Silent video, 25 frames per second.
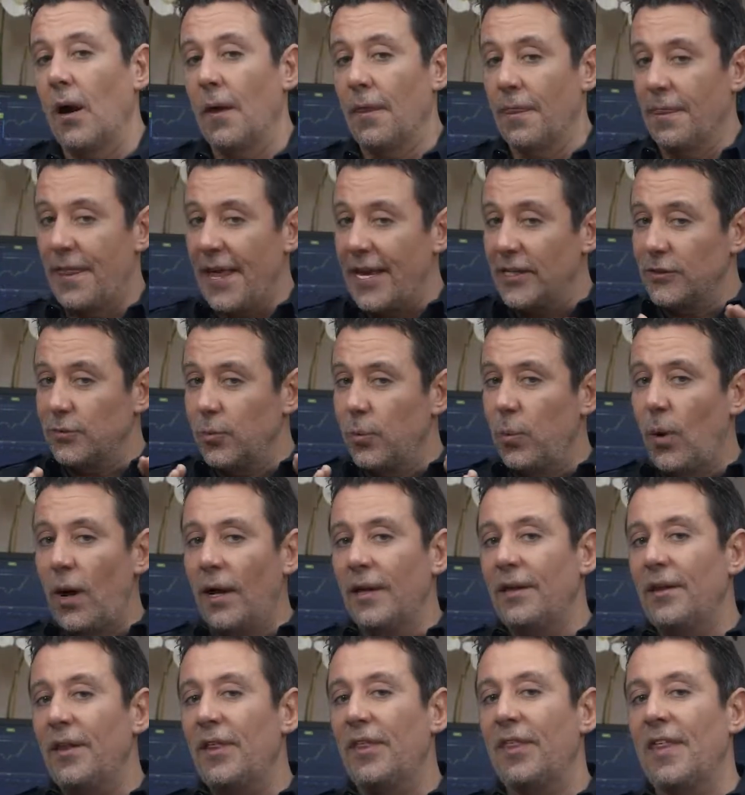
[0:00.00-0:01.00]
there's
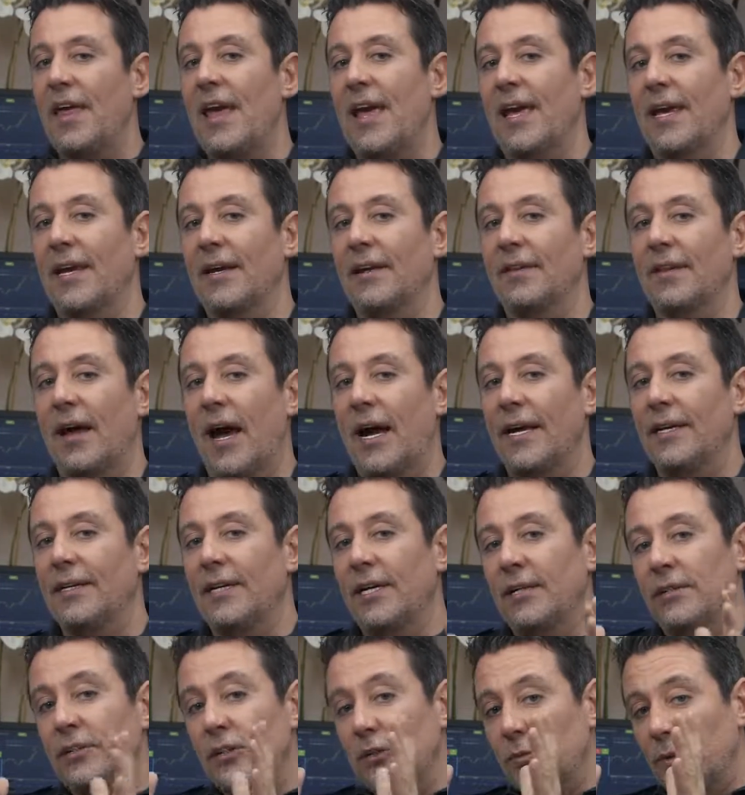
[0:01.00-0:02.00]
one thing that I
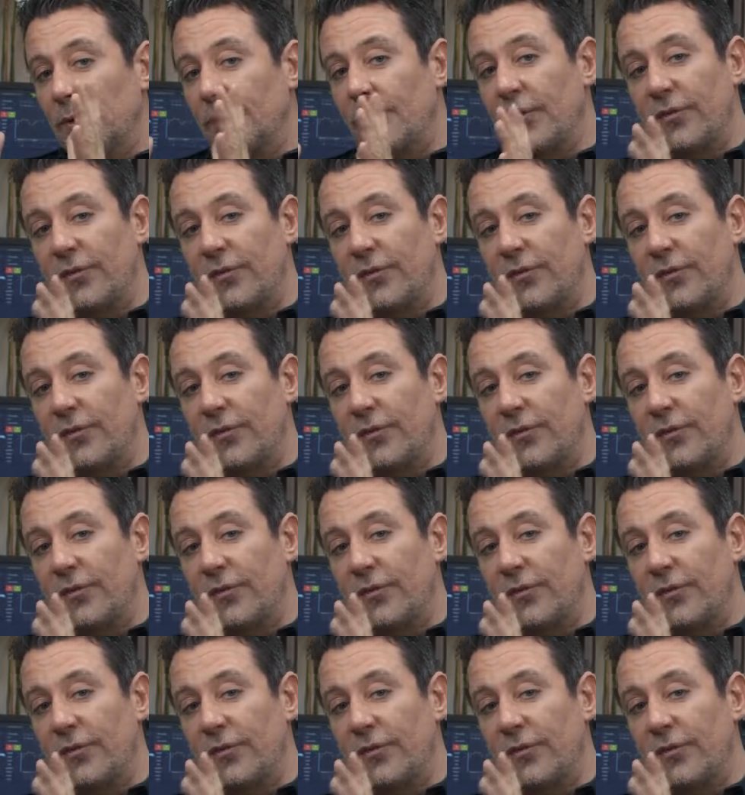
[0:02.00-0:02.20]
notice with